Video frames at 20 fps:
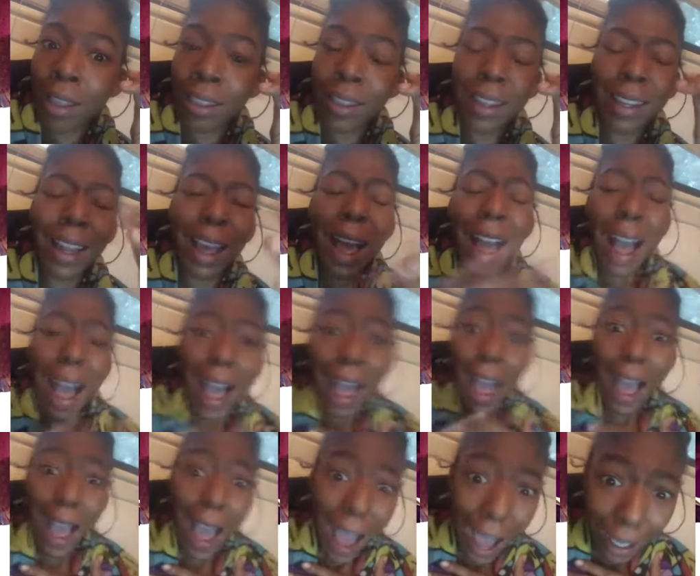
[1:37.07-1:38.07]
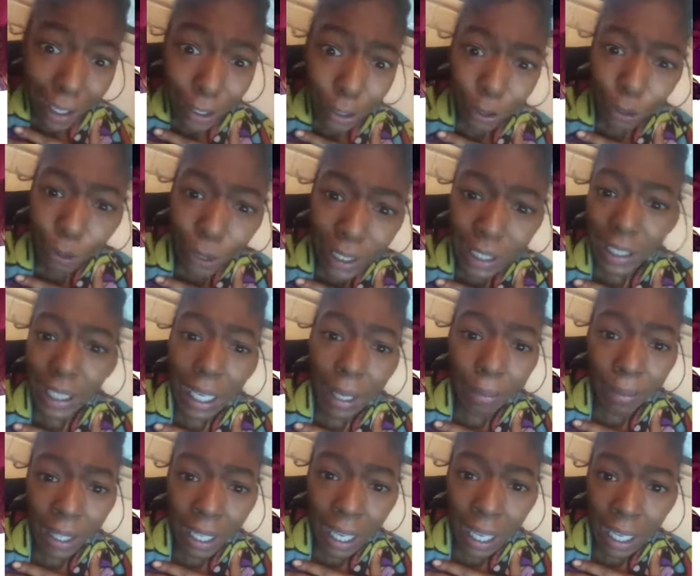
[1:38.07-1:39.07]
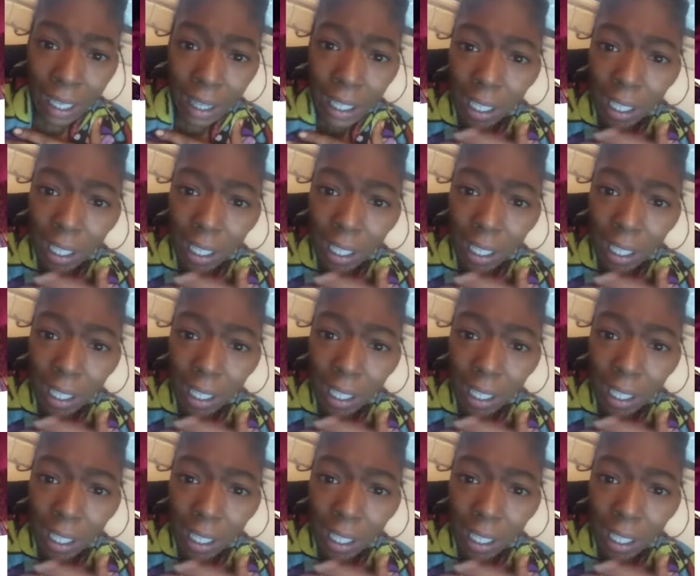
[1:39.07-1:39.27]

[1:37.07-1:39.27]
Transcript: then I could do the same thing.